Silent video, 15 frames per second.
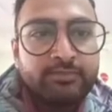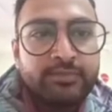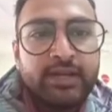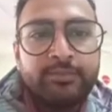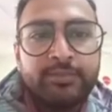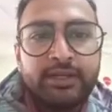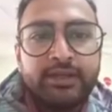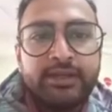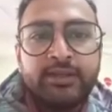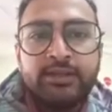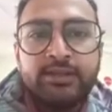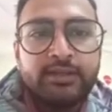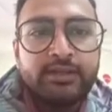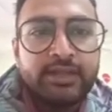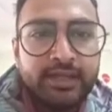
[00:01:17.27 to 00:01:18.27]
by
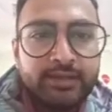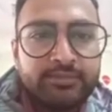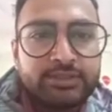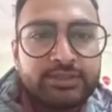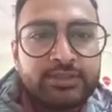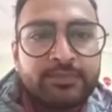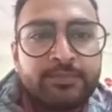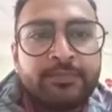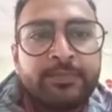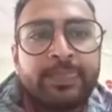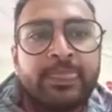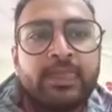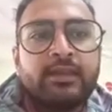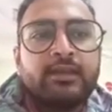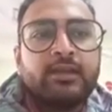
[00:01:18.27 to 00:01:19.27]
playing games.
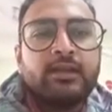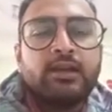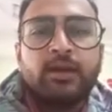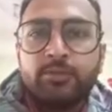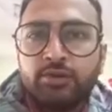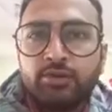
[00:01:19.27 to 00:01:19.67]
Among